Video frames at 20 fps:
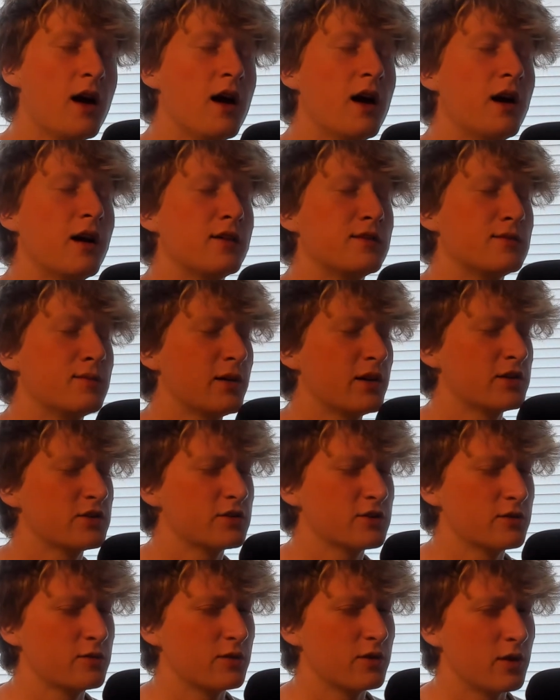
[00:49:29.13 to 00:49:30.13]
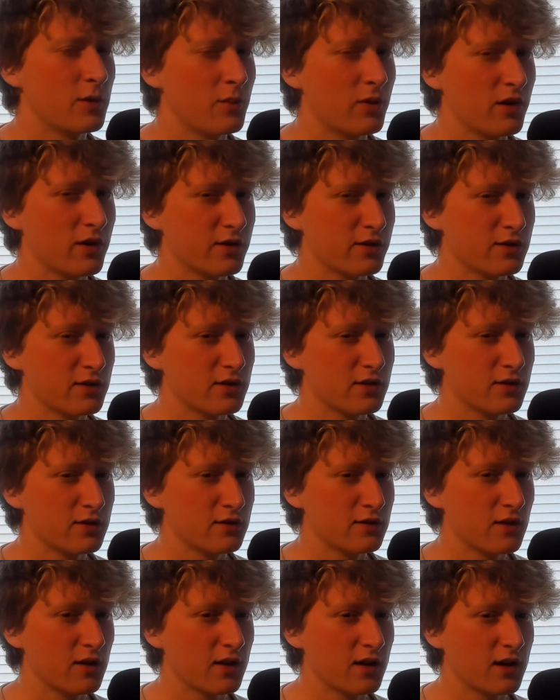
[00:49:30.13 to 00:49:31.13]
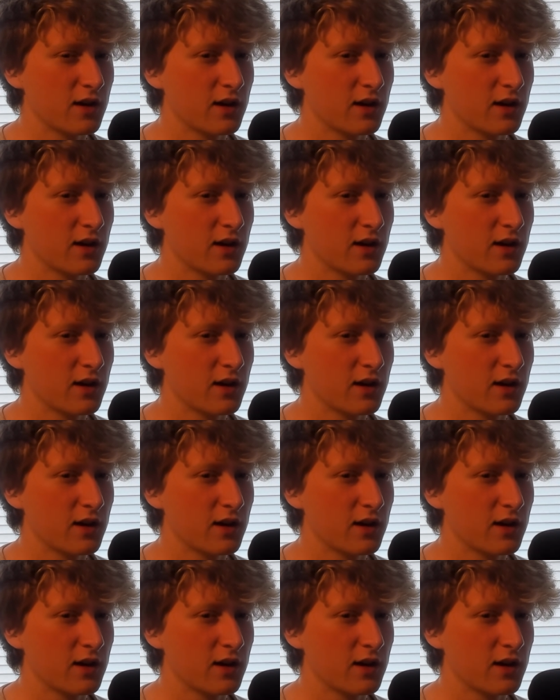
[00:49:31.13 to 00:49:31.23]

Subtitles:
especially when a person is like